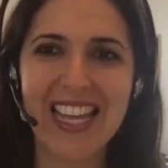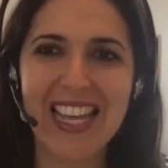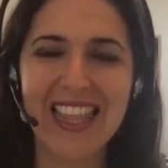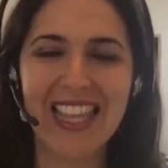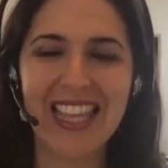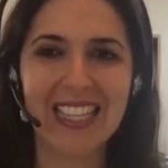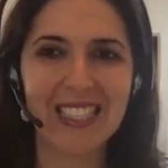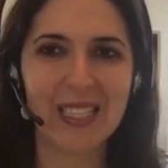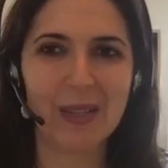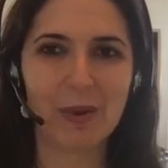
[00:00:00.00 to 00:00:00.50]

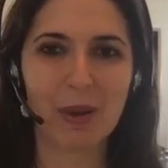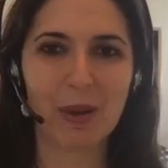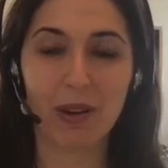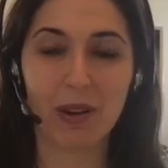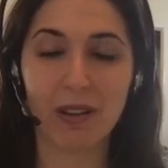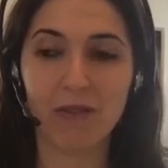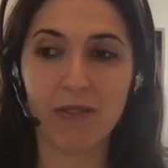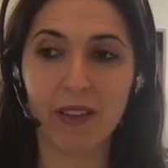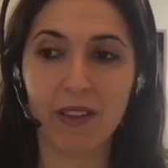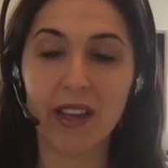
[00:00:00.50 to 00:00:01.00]
things that we want
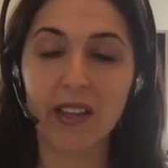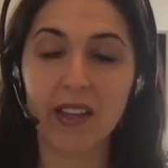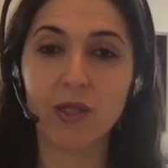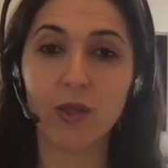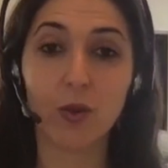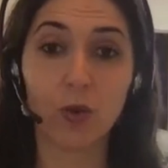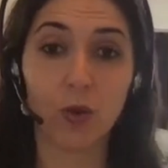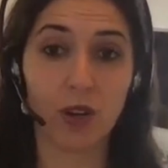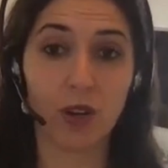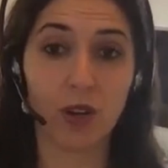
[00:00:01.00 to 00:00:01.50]
to fix,
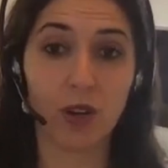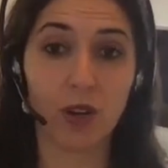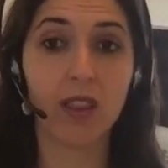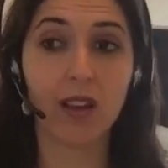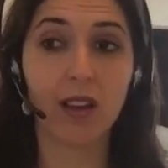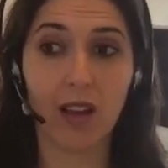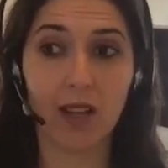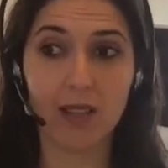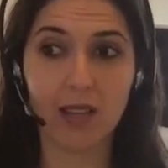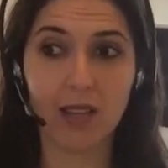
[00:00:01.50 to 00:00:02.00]
or in the
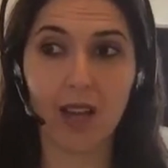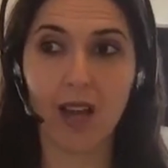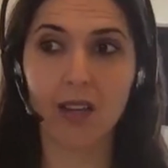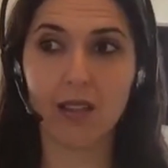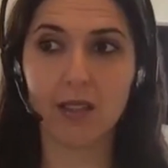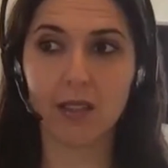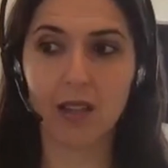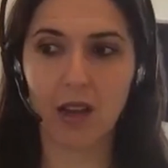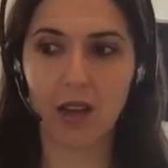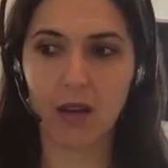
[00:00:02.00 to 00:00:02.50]

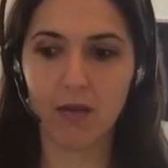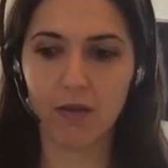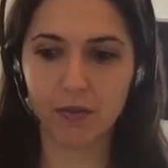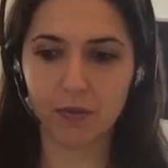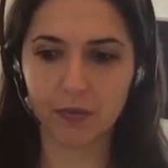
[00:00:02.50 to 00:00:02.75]
context of